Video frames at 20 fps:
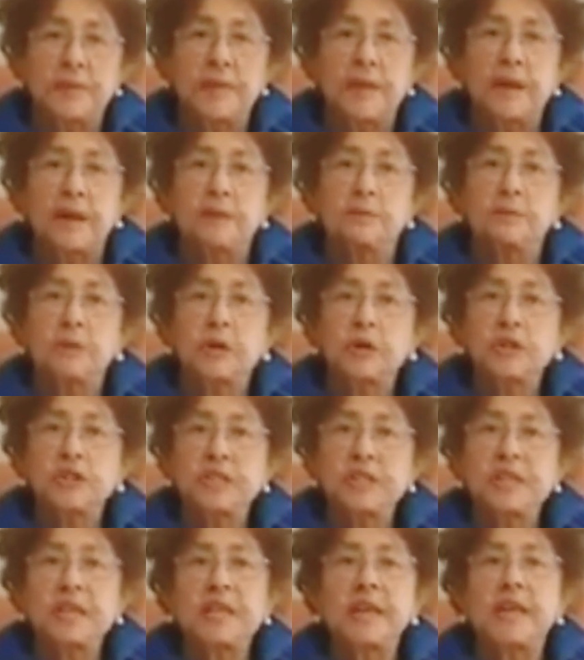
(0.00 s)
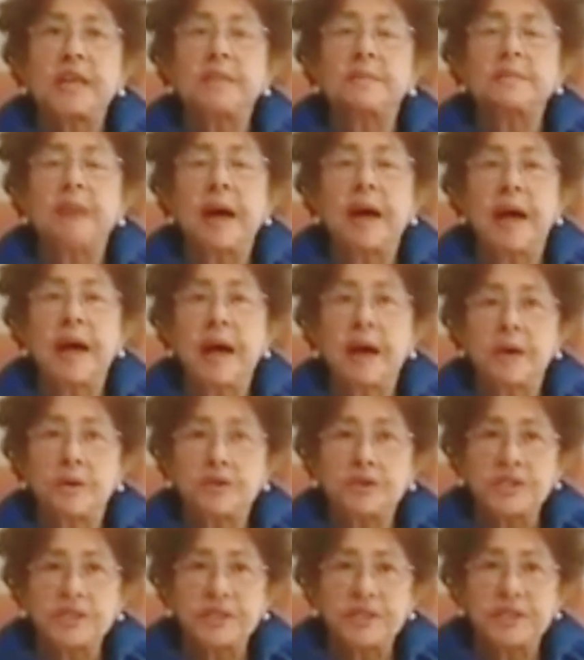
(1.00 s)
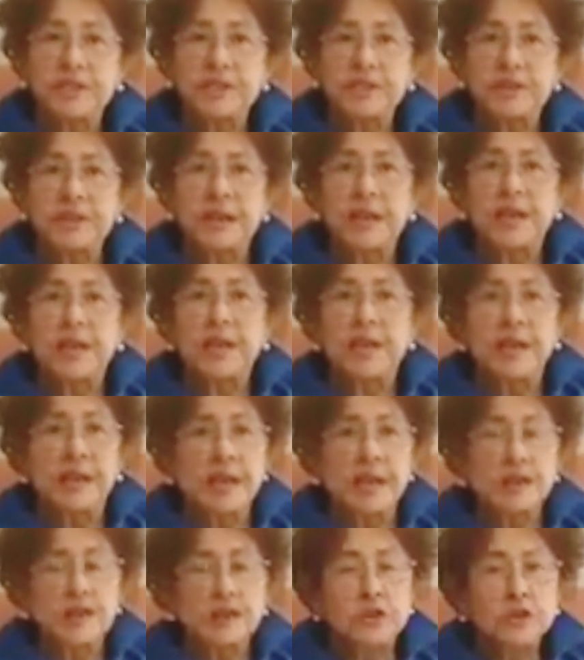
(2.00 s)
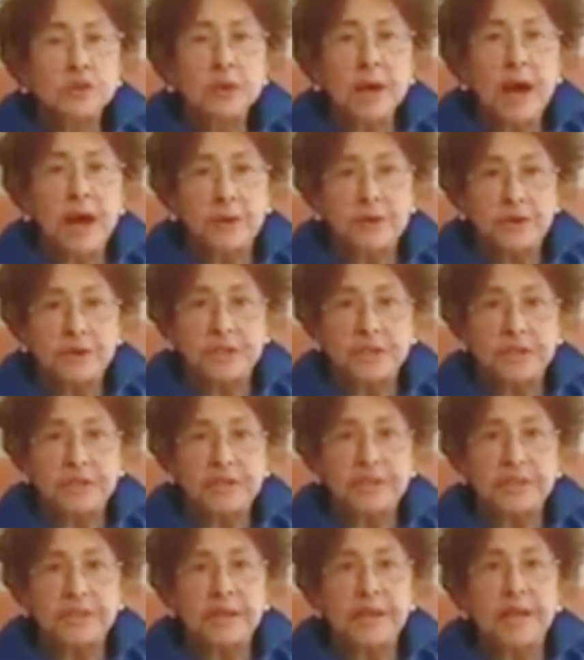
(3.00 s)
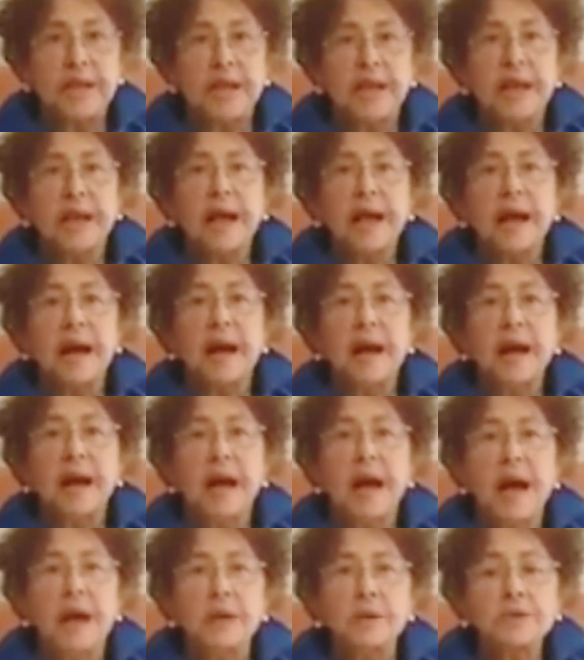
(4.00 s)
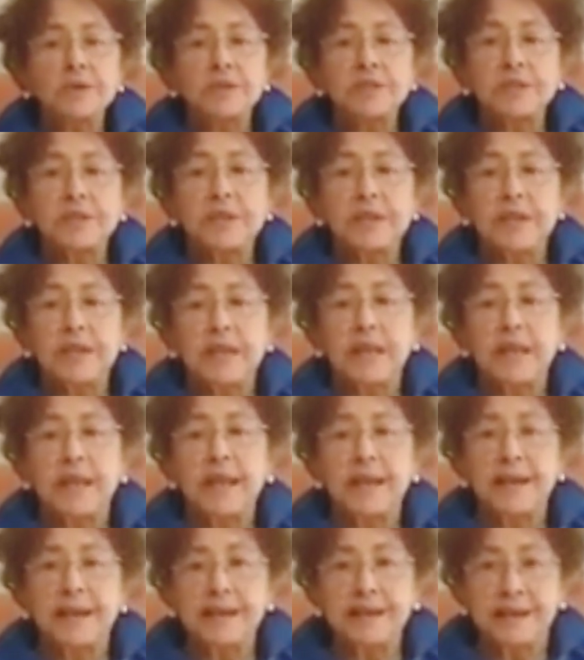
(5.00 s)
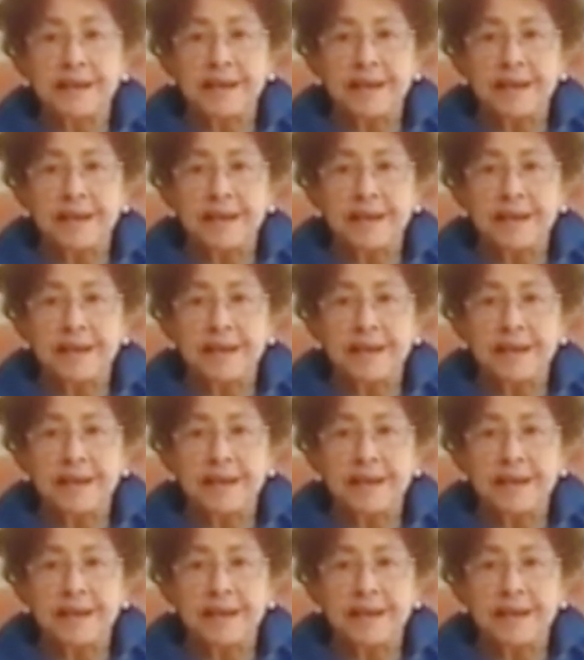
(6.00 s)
mostly in my houses, in two houses. A house in,